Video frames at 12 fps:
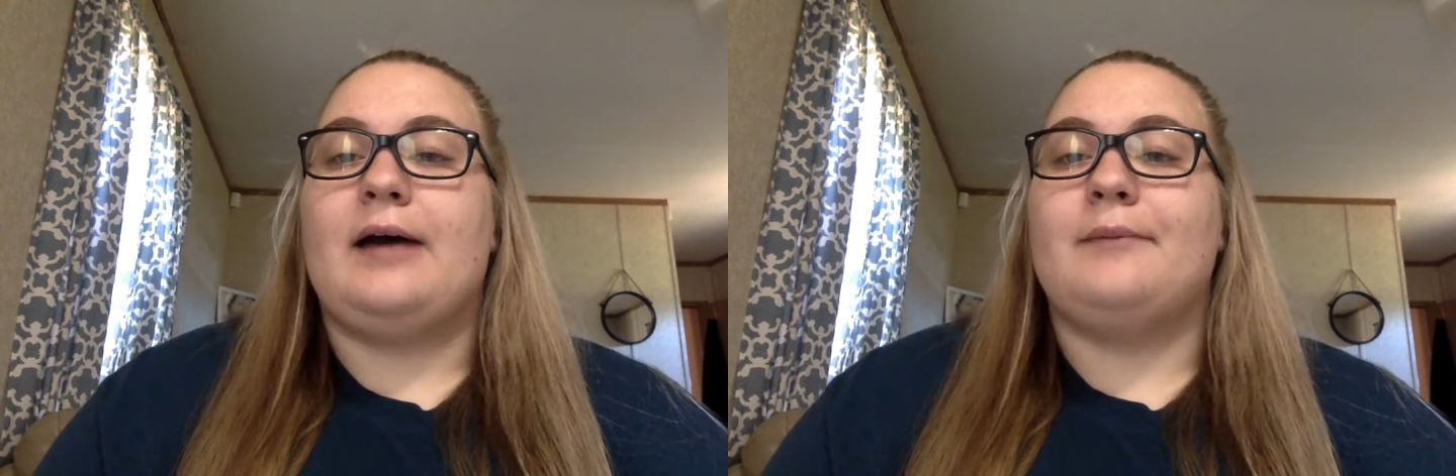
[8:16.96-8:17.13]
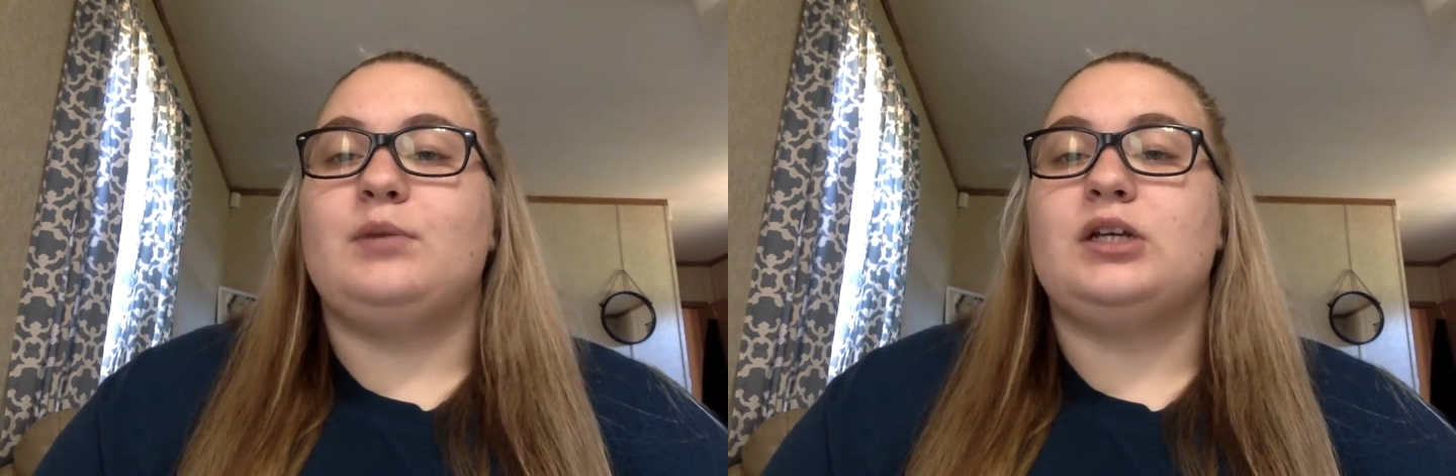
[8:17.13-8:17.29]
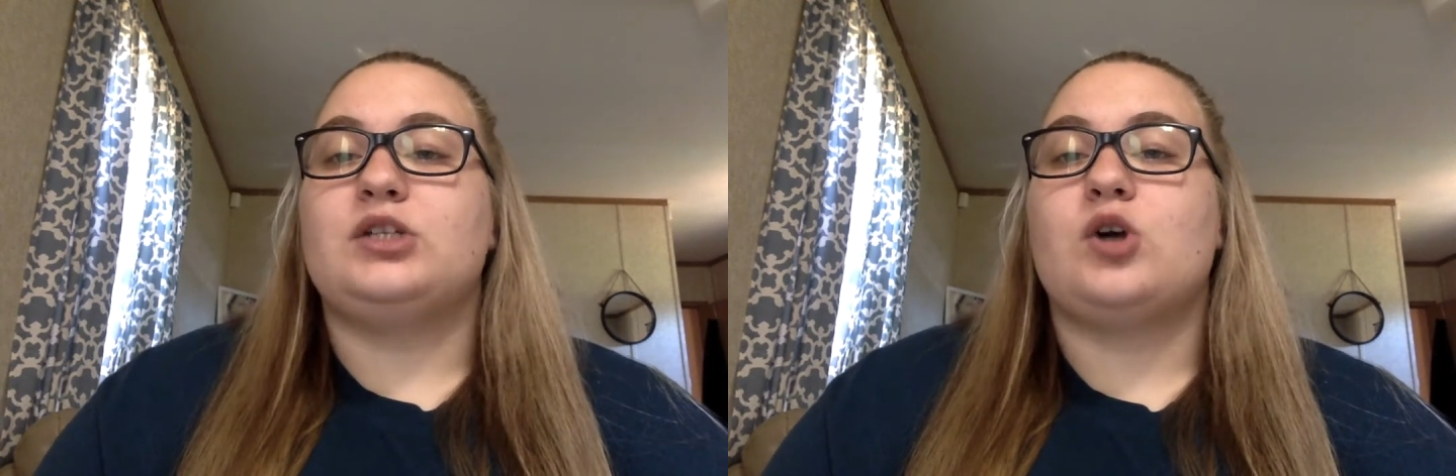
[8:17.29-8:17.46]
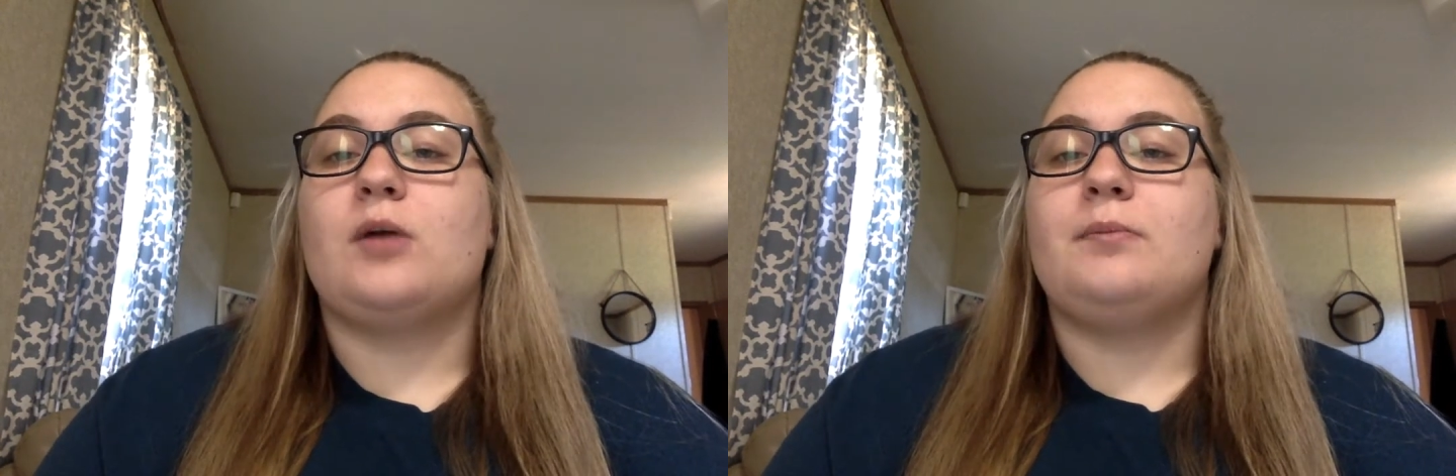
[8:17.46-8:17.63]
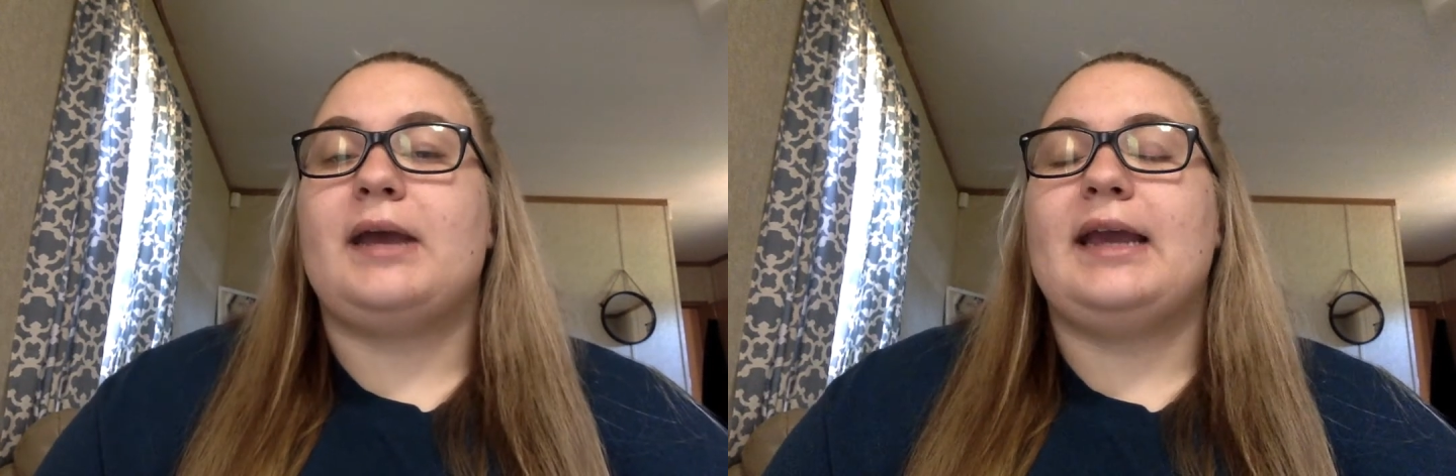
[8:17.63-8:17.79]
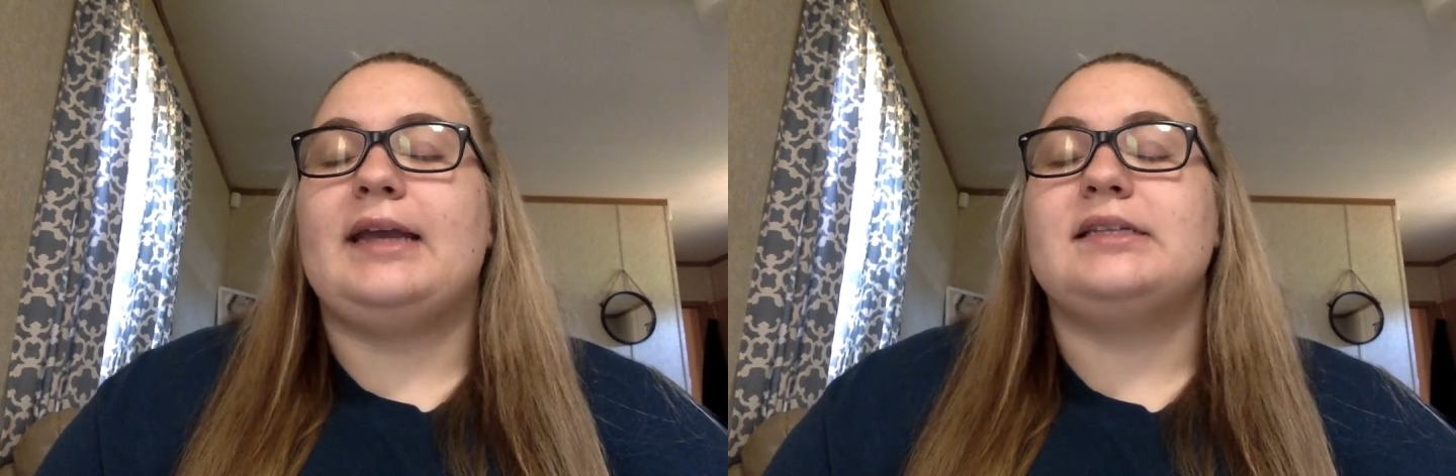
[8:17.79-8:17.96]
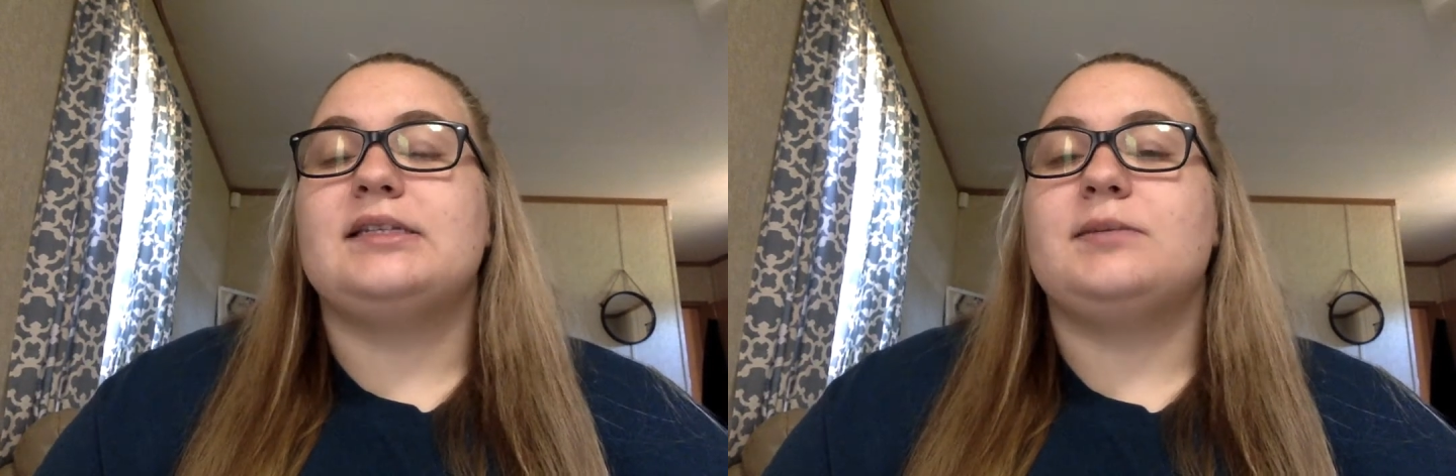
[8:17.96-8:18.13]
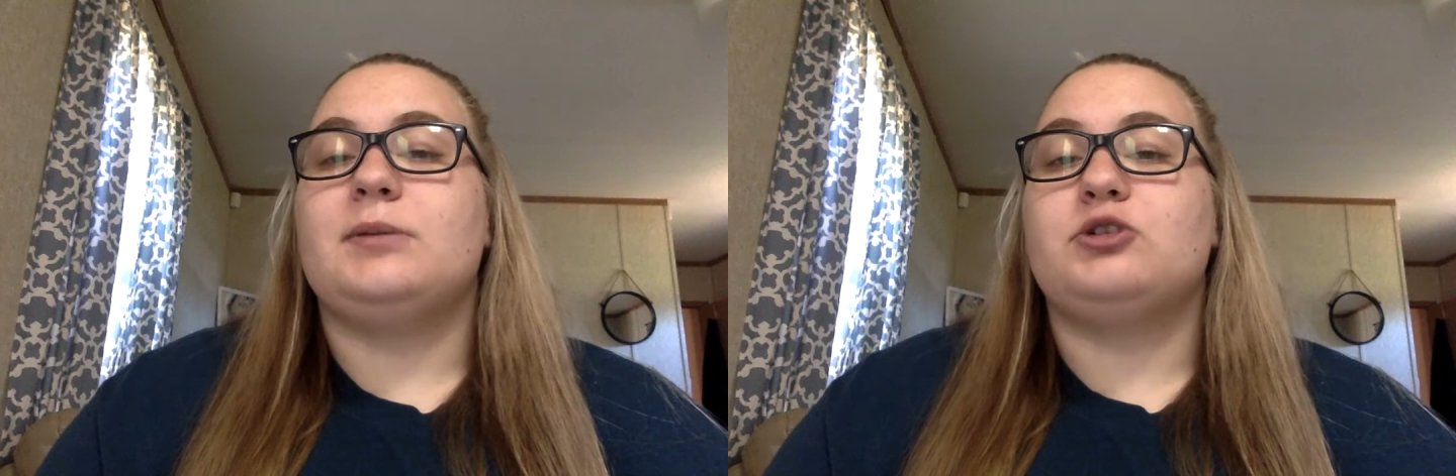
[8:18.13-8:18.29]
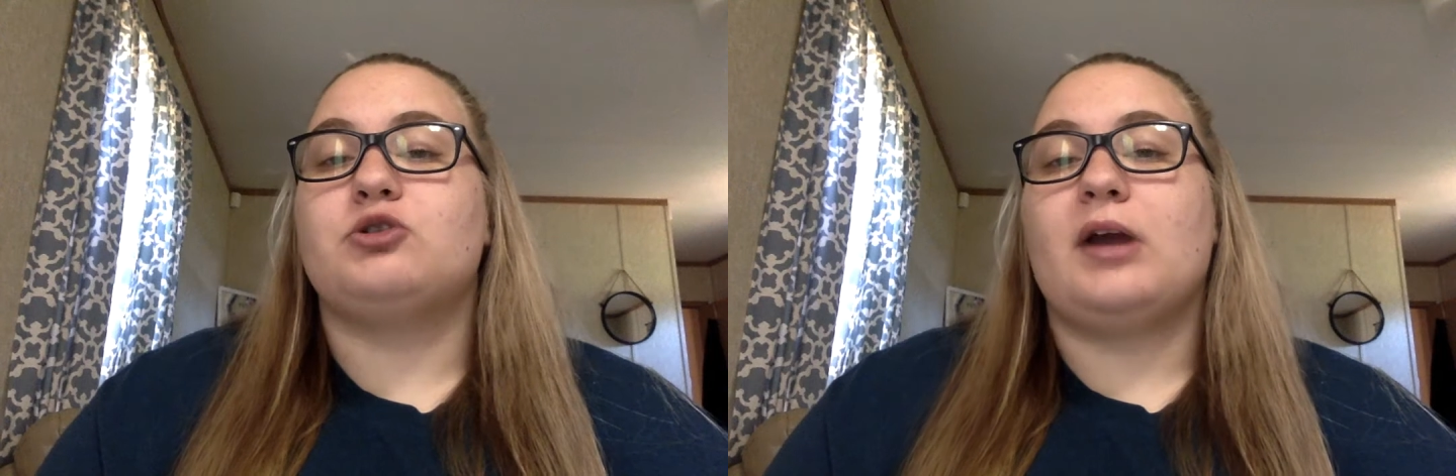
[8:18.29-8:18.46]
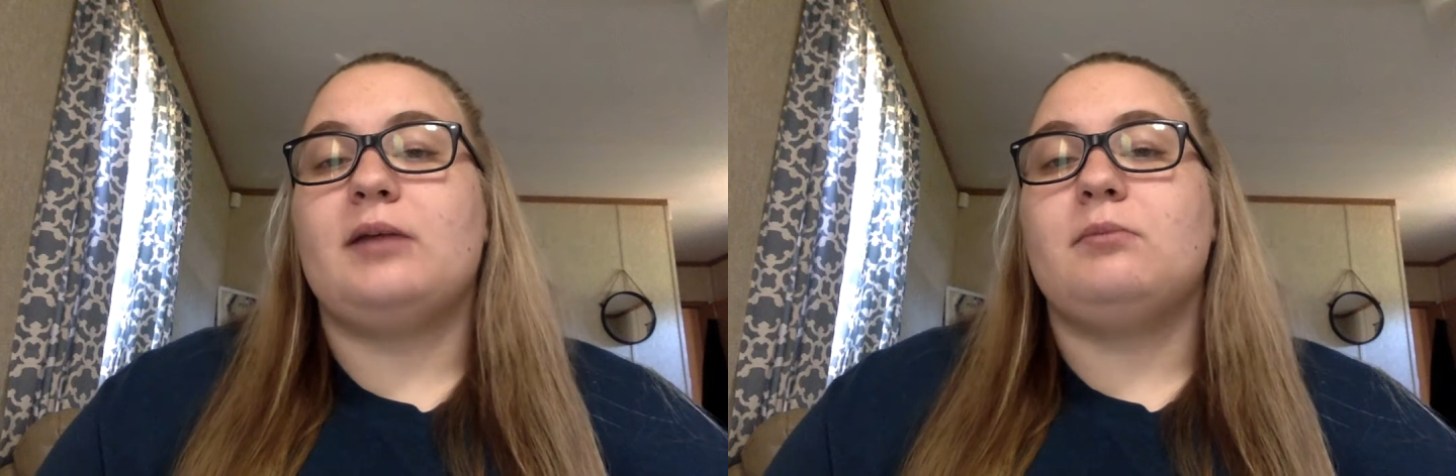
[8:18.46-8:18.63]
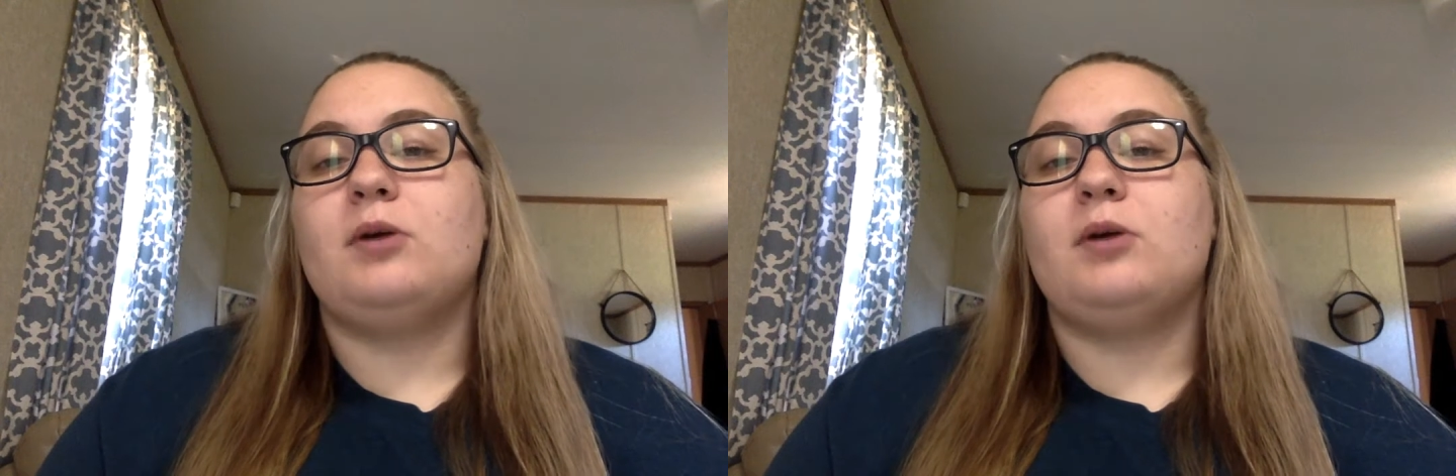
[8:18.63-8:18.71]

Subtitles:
Guitar Baines betrayed